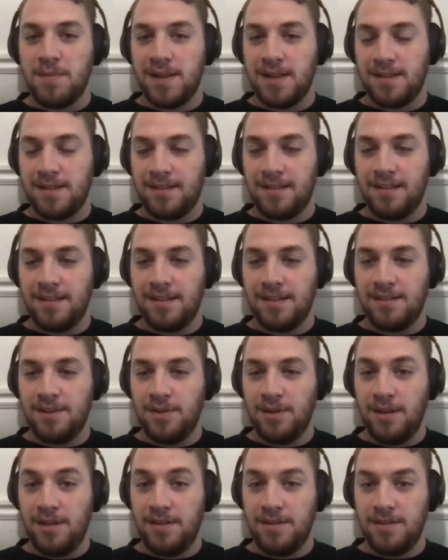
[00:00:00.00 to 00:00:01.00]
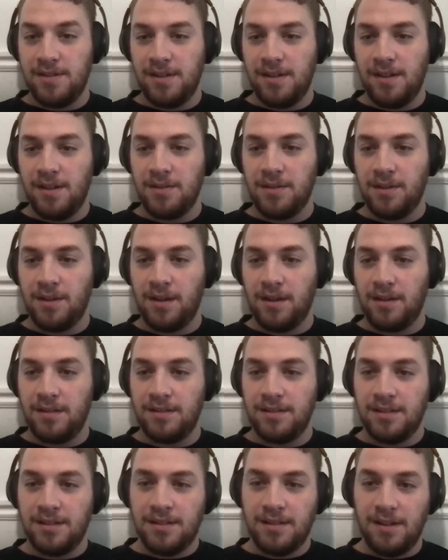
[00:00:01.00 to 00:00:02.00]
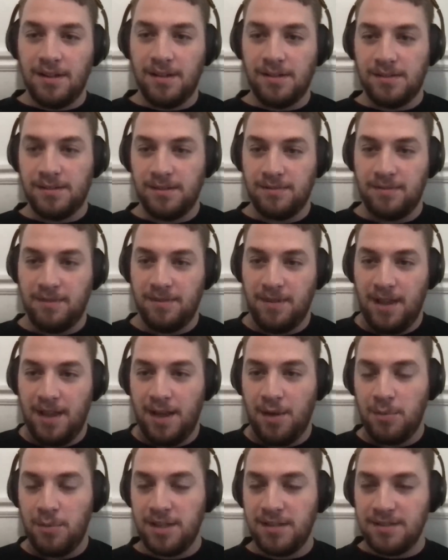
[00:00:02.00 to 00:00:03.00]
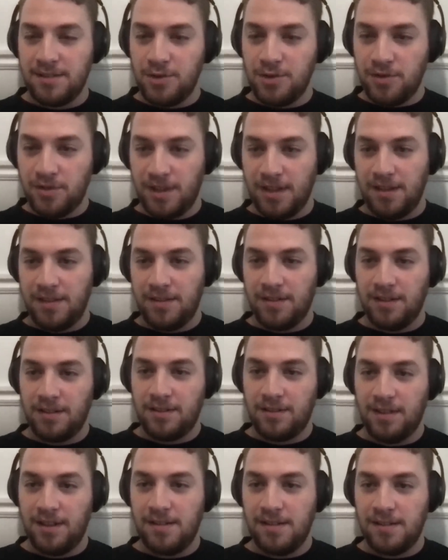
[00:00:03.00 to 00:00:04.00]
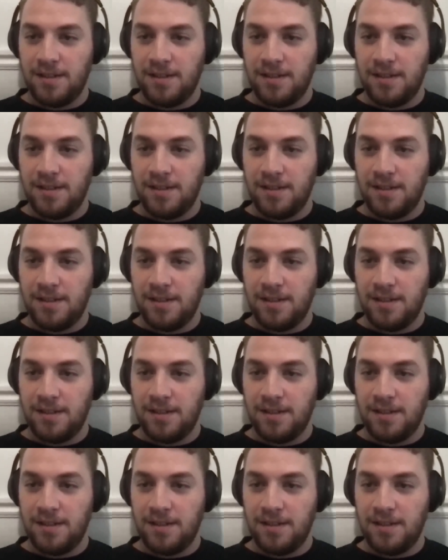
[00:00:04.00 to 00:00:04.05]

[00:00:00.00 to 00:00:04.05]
paramedics can get to you, I need you to unlock all how many did you say six, it's,